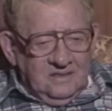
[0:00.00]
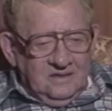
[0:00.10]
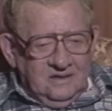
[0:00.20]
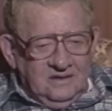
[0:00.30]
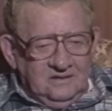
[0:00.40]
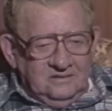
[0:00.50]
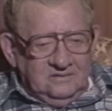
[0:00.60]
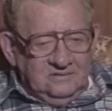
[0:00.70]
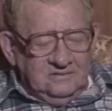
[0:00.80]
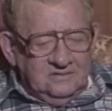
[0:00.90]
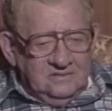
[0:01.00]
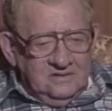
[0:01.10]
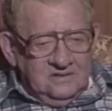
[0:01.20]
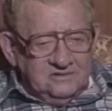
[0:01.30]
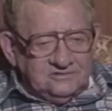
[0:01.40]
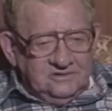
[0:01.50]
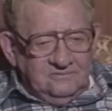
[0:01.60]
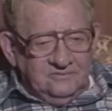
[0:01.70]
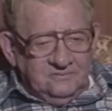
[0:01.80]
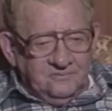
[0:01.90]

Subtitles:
And several of the